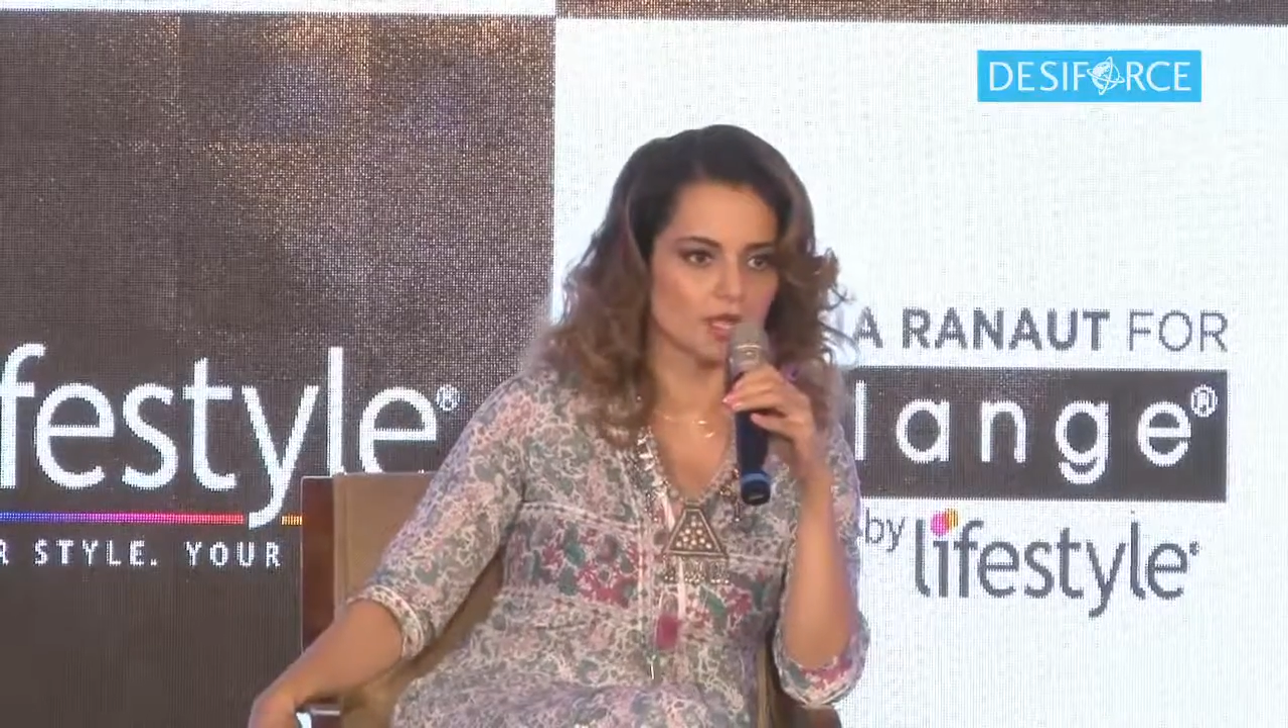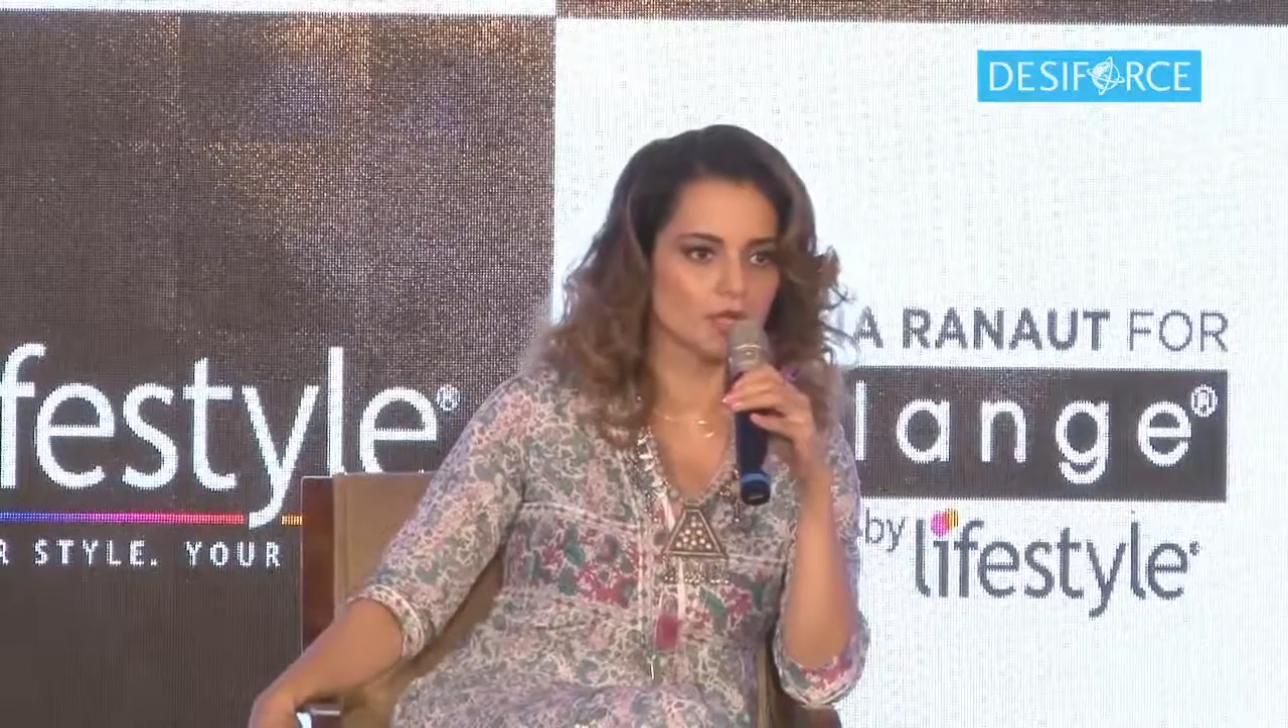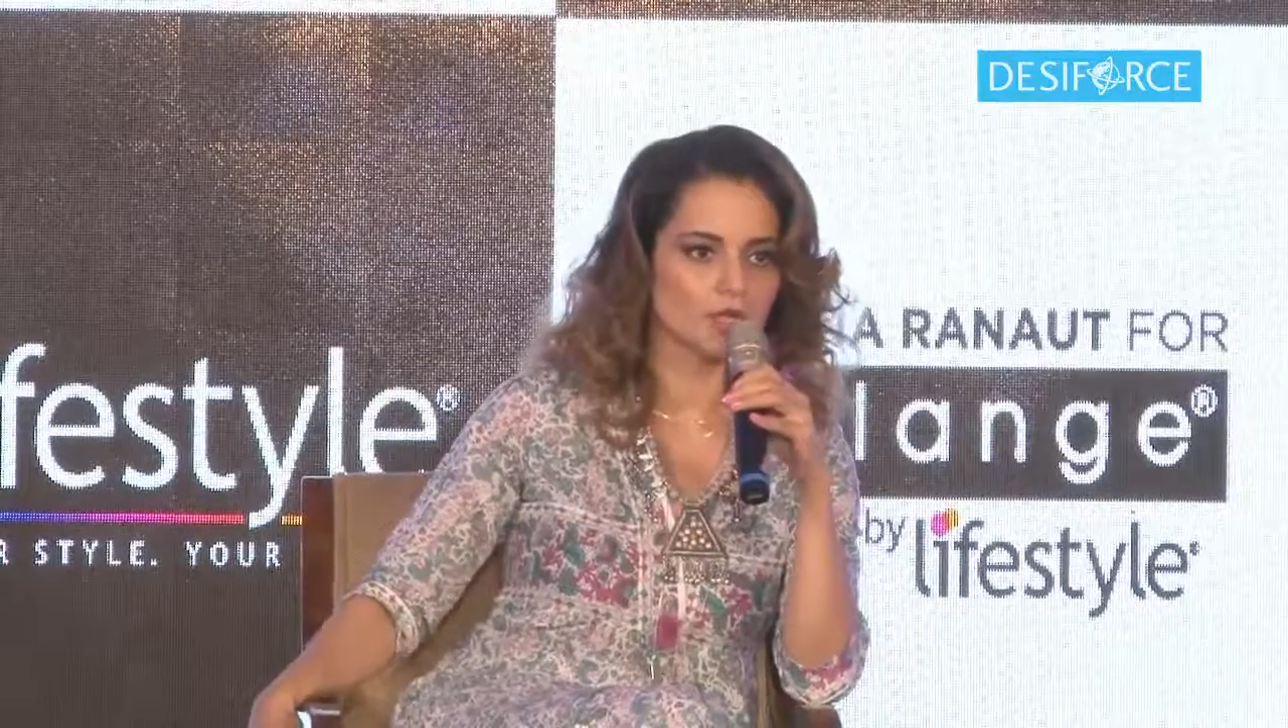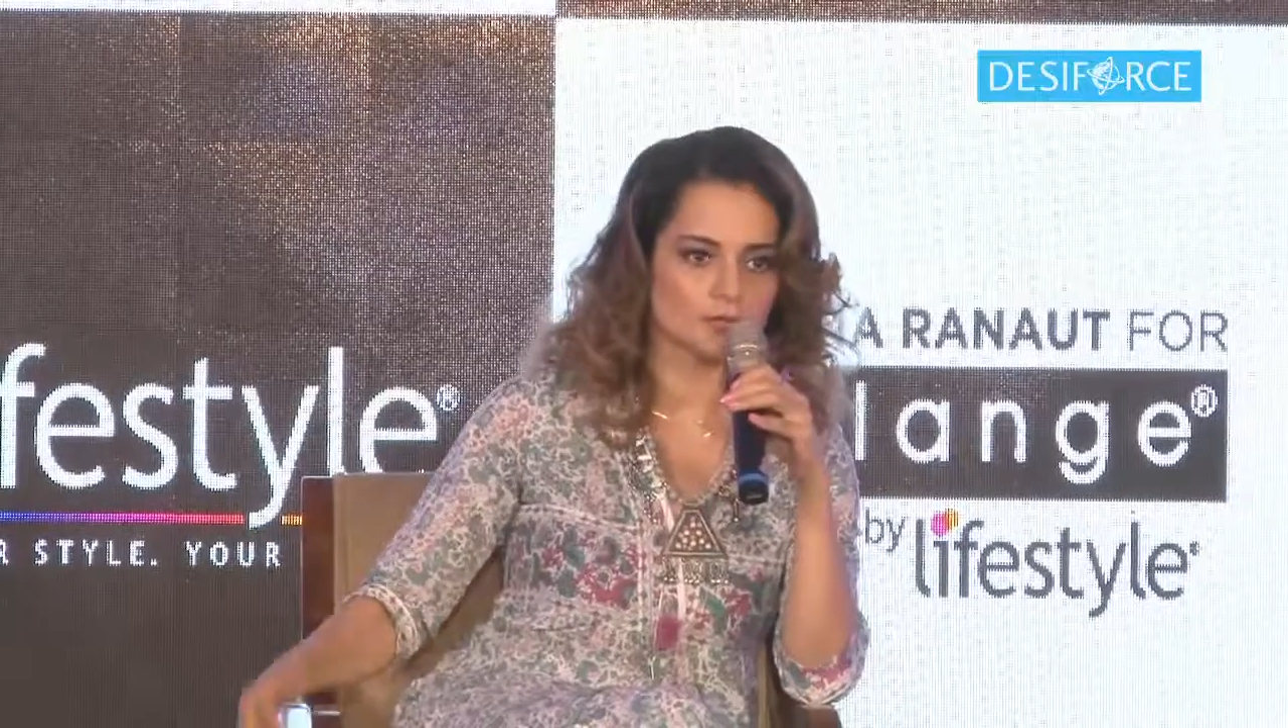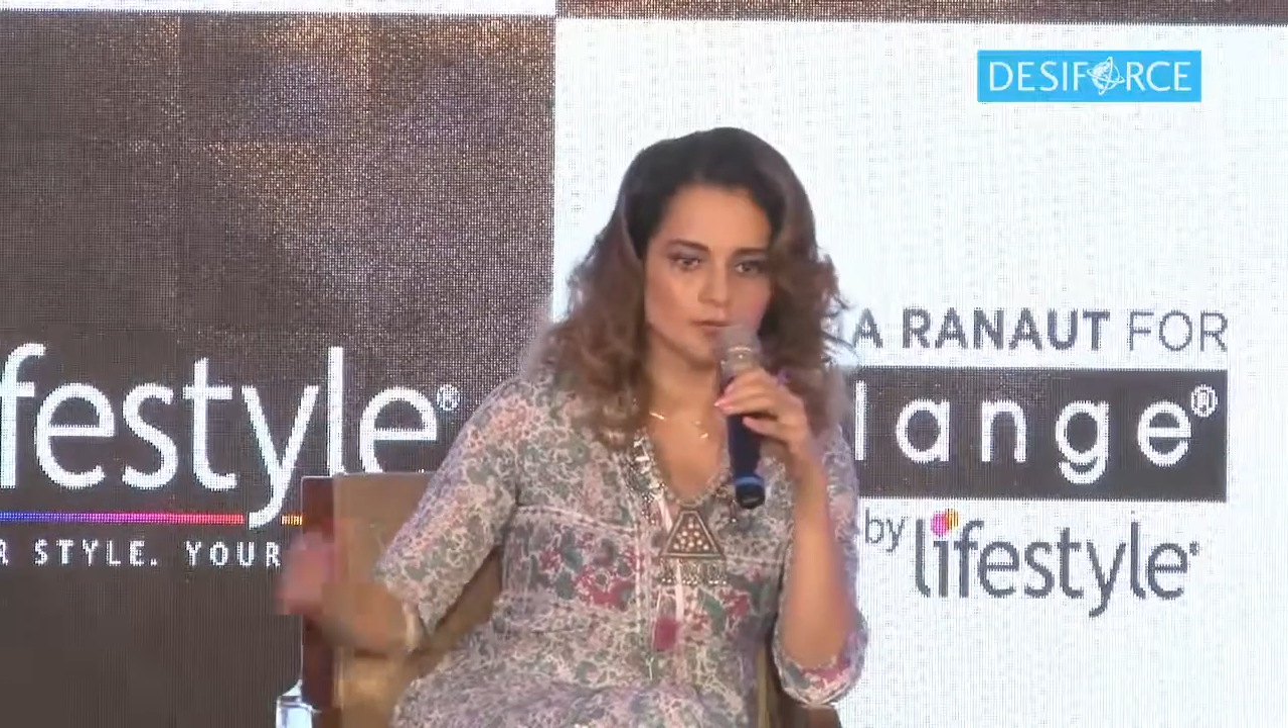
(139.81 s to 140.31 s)

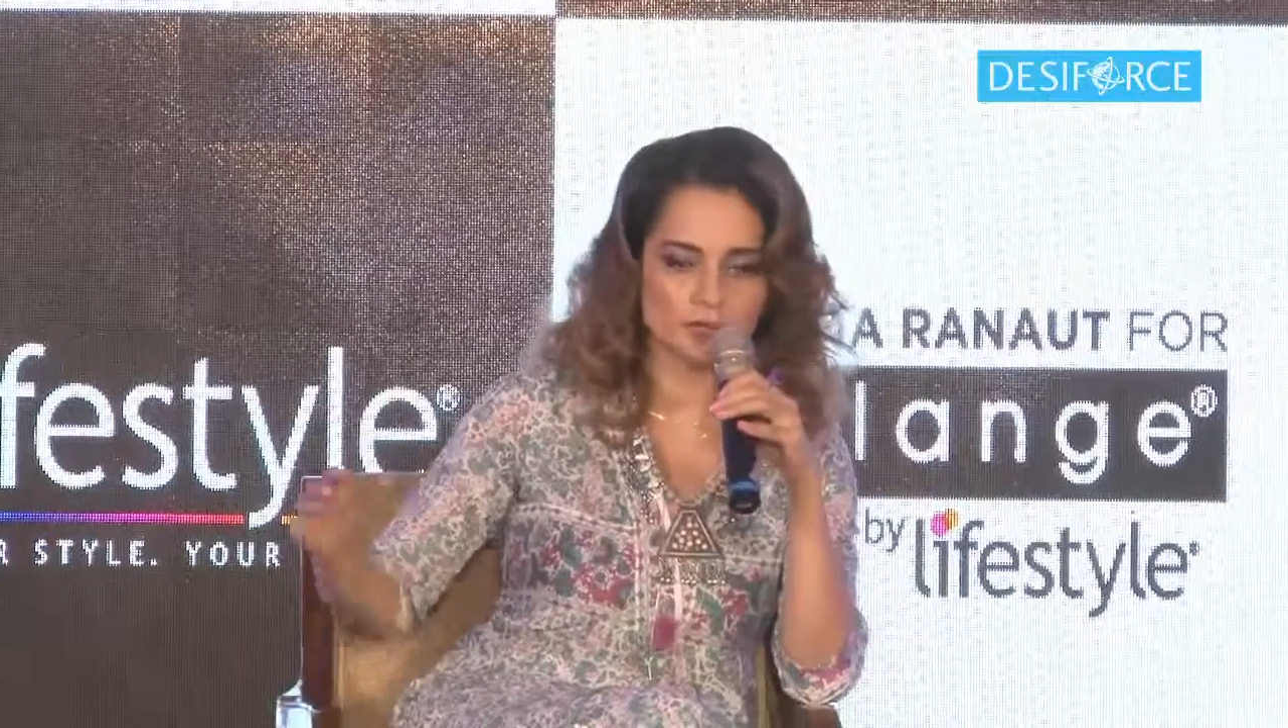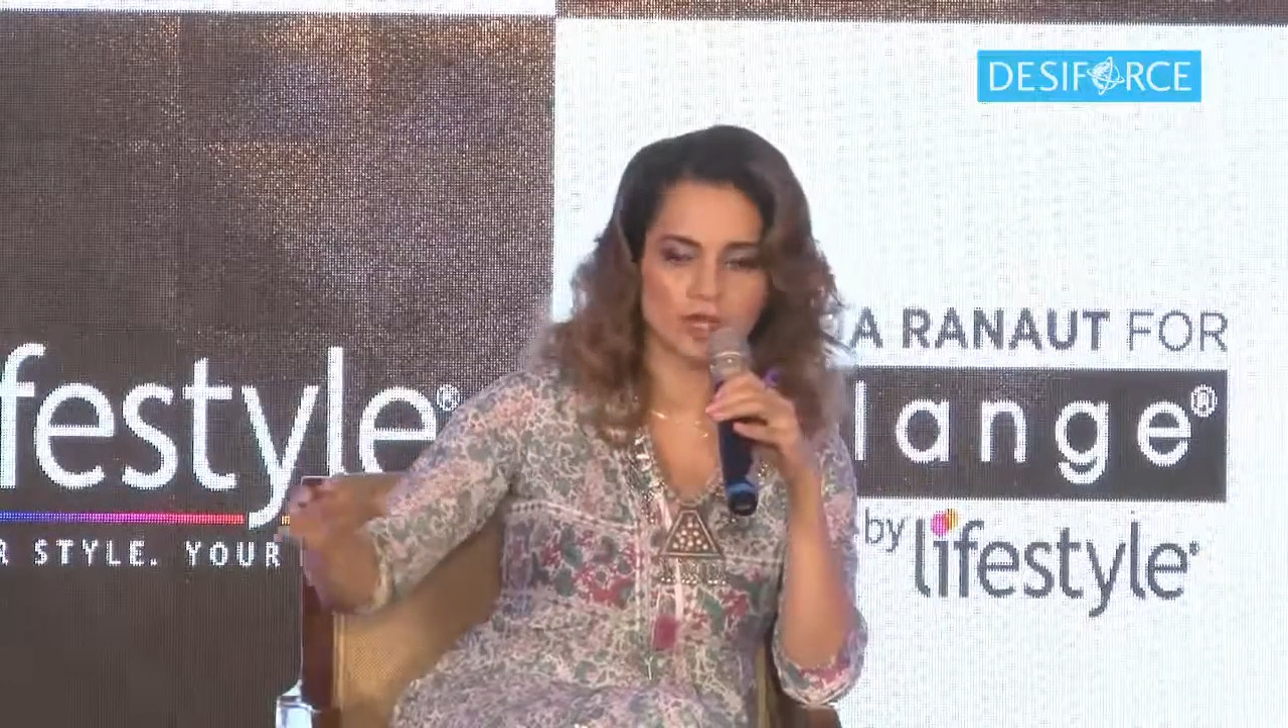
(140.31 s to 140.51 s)
You know, if